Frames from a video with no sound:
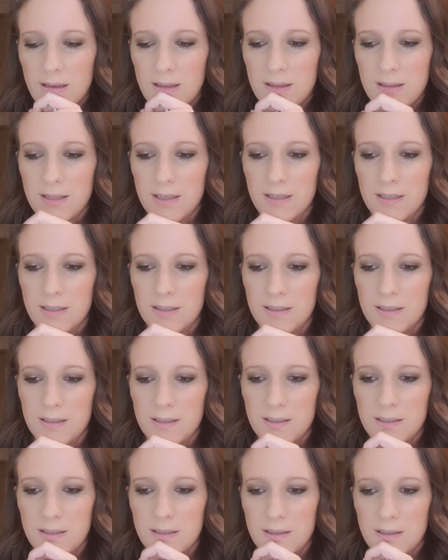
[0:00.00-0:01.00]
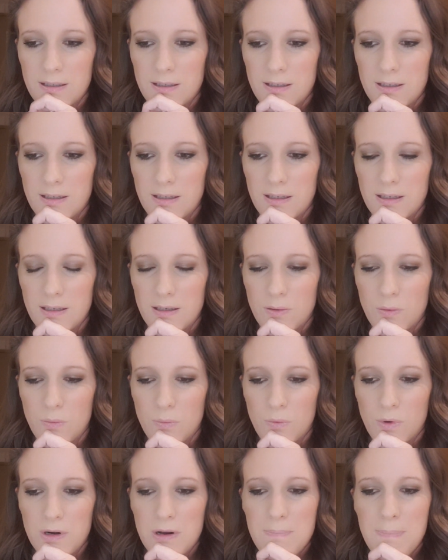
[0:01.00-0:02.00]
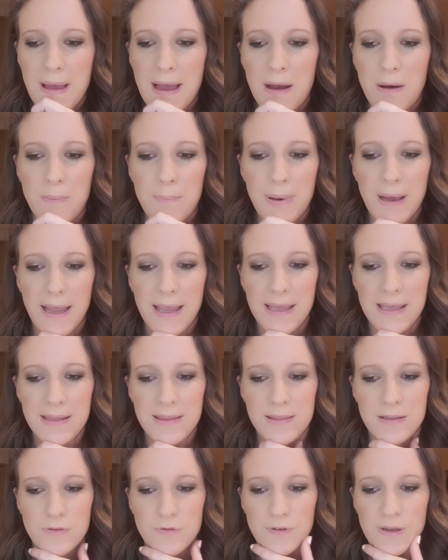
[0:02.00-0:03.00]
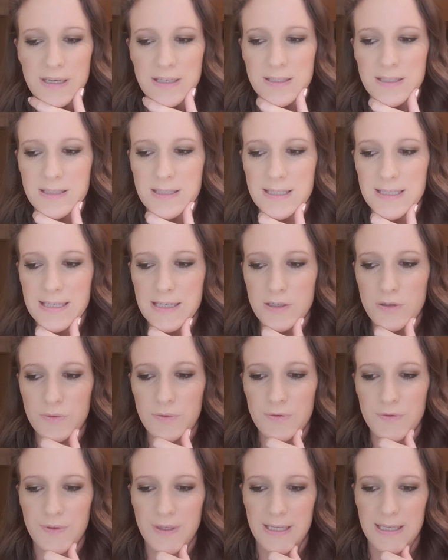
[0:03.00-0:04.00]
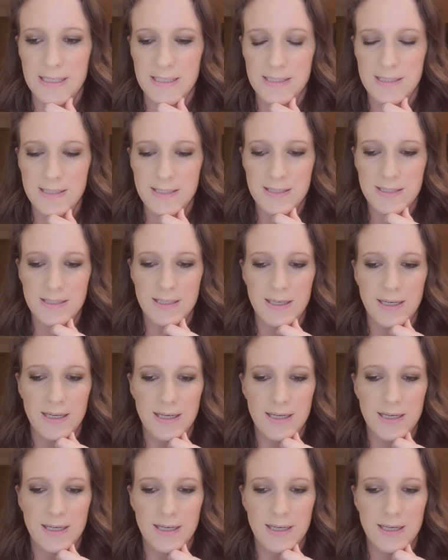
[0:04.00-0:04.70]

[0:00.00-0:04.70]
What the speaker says: that what about paying the vendor's legal fees?